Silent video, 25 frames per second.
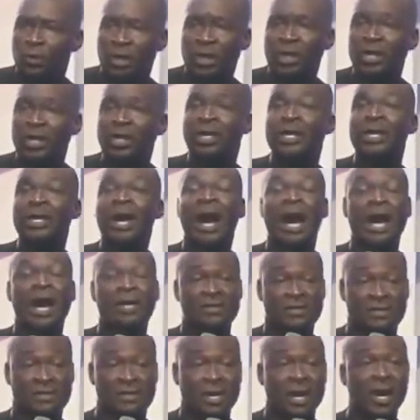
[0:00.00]
We are
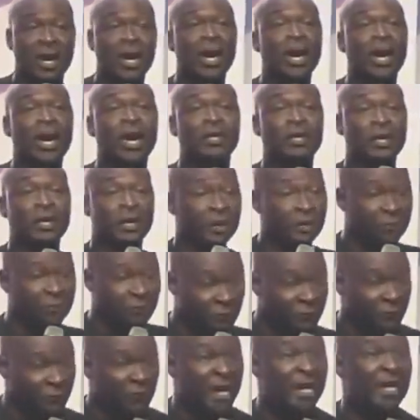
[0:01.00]

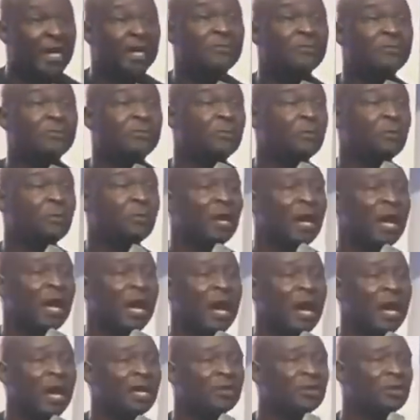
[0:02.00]
saying, faithful
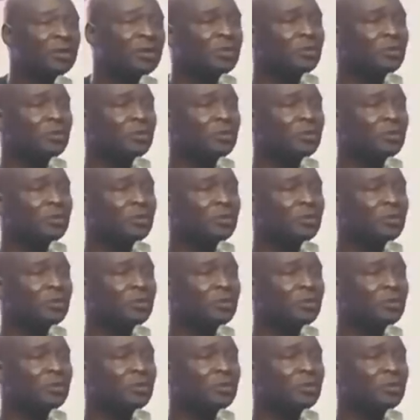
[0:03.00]
are